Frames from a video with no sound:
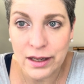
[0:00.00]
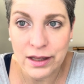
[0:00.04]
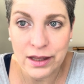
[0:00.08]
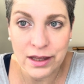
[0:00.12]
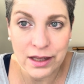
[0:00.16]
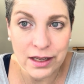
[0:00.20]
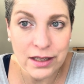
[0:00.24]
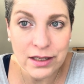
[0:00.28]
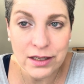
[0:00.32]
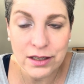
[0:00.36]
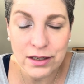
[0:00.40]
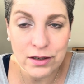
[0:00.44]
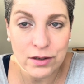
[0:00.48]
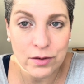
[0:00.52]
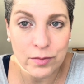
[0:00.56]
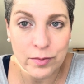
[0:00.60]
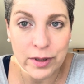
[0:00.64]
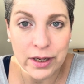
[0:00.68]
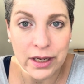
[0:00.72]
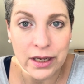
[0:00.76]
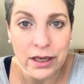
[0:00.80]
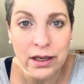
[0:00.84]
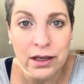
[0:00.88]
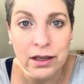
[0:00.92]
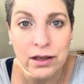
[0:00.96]
this could
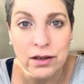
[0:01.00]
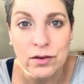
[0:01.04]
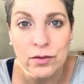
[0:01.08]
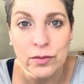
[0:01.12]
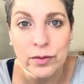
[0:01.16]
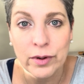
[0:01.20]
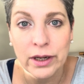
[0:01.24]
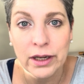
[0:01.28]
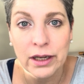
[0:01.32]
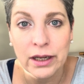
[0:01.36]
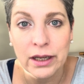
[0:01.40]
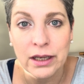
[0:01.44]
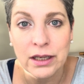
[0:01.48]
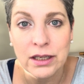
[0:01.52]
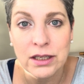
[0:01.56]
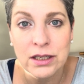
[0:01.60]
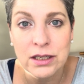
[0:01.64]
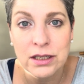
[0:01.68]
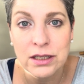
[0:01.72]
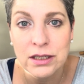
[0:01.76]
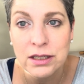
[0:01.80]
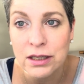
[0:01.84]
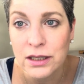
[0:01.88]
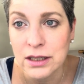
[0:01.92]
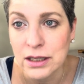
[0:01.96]
be really
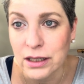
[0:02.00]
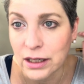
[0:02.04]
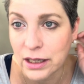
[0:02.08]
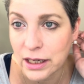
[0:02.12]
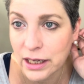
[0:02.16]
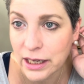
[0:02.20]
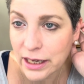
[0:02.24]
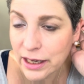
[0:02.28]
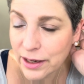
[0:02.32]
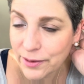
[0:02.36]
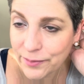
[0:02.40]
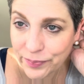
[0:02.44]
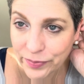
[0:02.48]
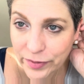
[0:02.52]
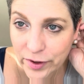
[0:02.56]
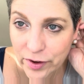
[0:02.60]
just in the lid.